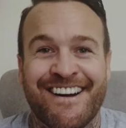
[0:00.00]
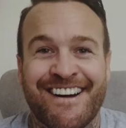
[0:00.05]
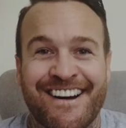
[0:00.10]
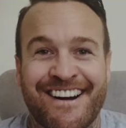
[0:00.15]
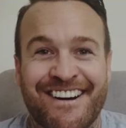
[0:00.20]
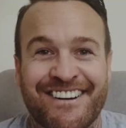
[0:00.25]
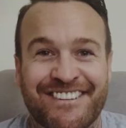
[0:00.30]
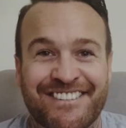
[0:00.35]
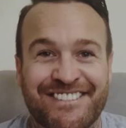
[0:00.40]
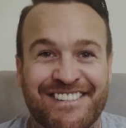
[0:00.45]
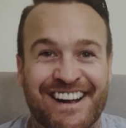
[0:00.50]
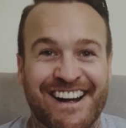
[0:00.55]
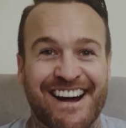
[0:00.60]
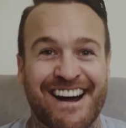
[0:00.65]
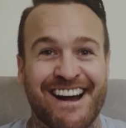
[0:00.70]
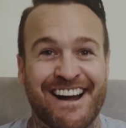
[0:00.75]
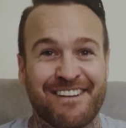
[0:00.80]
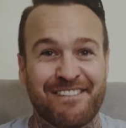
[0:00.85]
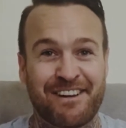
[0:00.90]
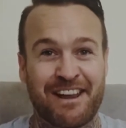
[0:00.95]
All
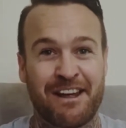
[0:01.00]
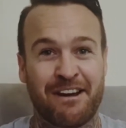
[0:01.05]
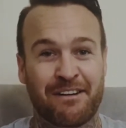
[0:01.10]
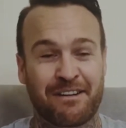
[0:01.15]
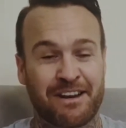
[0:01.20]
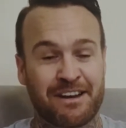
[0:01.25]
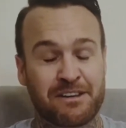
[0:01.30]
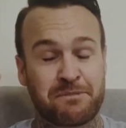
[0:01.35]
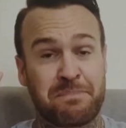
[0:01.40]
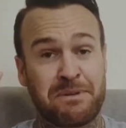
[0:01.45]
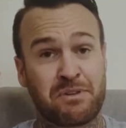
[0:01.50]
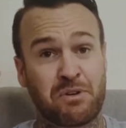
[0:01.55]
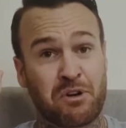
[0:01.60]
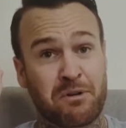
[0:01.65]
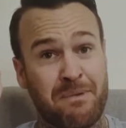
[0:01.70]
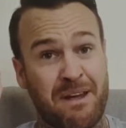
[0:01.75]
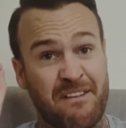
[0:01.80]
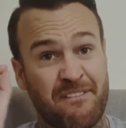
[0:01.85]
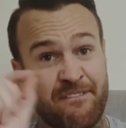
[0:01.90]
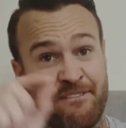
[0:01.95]
right, now I'm going to be talking
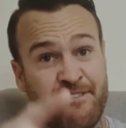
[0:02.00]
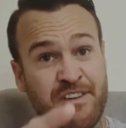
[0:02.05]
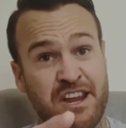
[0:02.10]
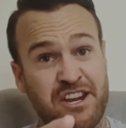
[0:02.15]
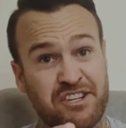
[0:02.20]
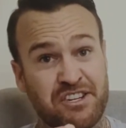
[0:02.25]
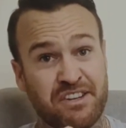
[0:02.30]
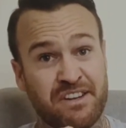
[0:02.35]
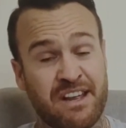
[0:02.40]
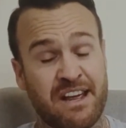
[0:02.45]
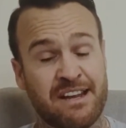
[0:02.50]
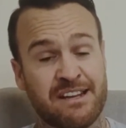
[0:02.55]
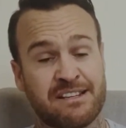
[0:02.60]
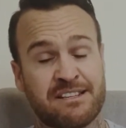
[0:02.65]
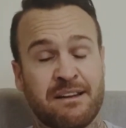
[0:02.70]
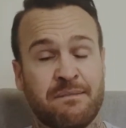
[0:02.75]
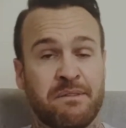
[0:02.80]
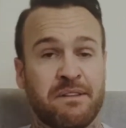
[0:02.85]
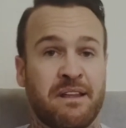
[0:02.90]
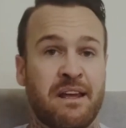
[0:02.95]
about vision and
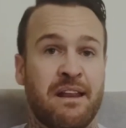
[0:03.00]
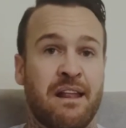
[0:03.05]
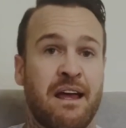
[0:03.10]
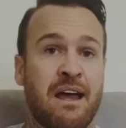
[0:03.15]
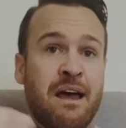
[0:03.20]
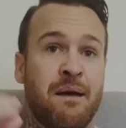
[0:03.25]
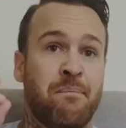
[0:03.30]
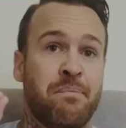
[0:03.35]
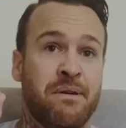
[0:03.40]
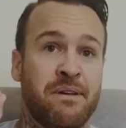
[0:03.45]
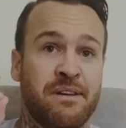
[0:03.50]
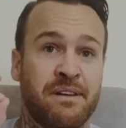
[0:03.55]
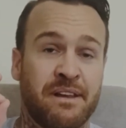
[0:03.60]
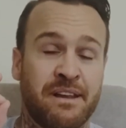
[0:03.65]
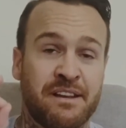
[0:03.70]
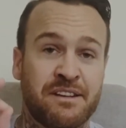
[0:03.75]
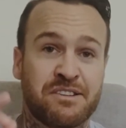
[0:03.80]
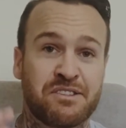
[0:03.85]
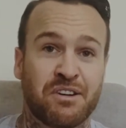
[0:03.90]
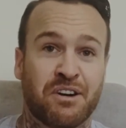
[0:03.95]
something that happened
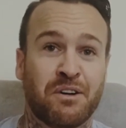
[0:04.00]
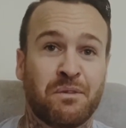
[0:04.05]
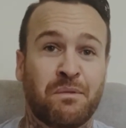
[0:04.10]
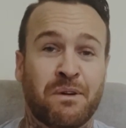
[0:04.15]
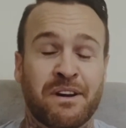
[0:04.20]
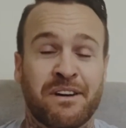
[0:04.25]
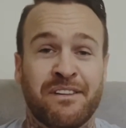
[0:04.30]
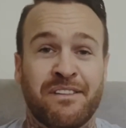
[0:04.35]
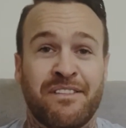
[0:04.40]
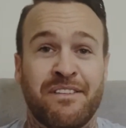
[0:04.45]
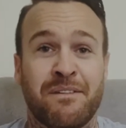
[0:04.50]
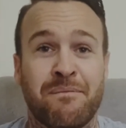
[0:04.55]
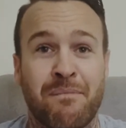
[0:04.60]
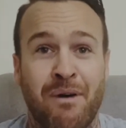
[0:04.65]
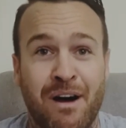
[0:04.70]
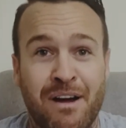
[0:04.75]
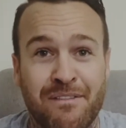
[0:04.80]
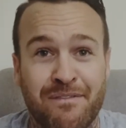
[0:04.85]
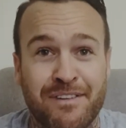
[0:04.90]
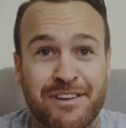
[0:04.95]
inside one of the
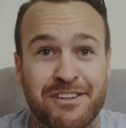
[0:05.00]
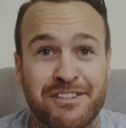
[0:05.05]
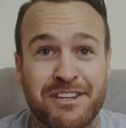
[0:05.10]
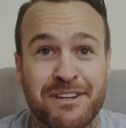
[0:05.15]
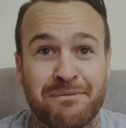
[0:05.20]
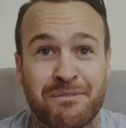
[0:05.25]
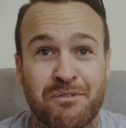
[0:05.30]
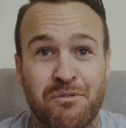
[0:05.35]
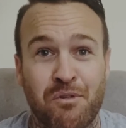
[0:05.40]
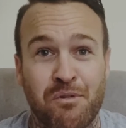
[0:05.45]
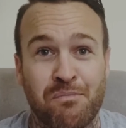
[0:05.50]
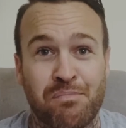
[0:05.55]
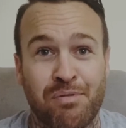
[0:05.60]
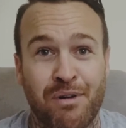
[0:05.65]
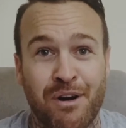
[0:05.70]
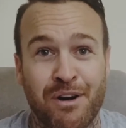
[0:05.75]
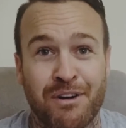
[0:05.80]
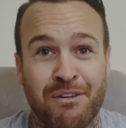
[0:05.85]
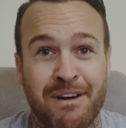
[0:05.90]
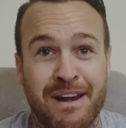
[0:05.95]
MindFit Gym group
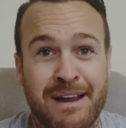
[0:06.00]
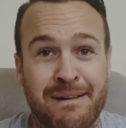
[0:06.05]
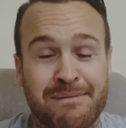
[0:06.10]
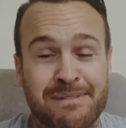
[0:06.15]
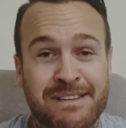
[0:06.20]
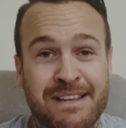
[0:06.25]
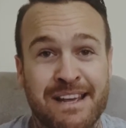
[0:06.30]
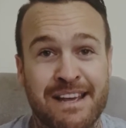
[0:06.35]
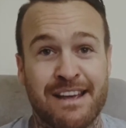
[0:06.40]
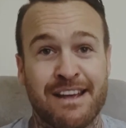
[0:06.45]
programs.